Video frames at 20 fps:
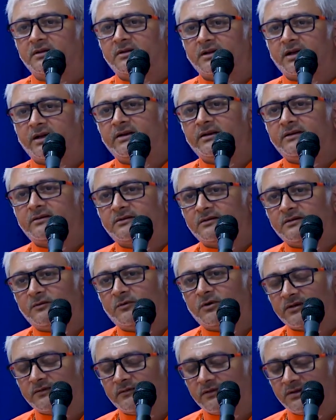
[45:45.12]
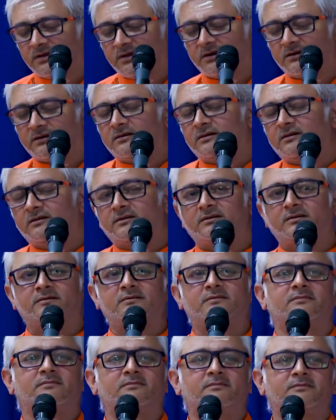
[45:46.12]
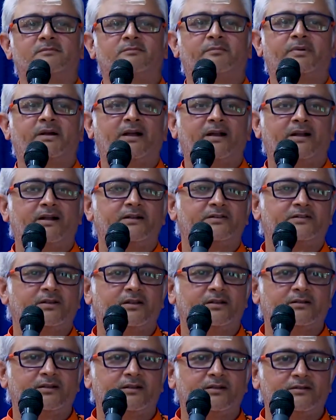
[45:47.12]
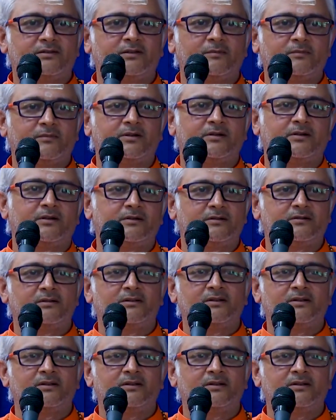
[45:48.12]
tight whatever that pants, and then some little